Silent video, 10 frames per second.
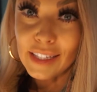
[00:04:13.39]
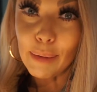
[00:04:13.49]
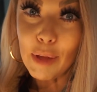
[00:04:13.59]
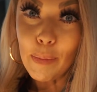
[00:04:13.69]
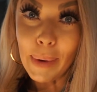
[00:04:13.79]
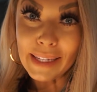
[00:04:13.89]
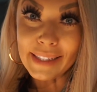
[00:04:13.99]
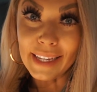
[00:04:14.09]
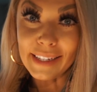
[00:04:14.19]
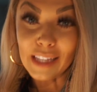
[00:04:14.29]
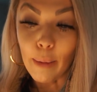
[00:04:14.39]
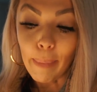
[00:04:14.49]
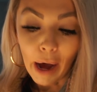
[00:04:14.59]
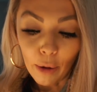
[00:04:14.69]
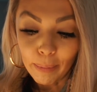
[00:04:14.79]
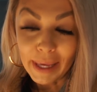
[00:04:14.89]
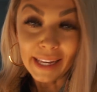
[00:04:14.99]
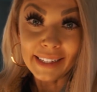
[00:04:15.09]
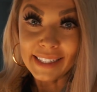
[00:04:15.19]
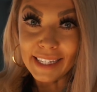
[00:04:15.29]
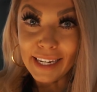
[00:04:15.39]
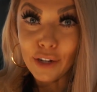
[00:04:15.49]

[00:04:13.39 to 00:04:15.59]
Some of the best things about Pique tea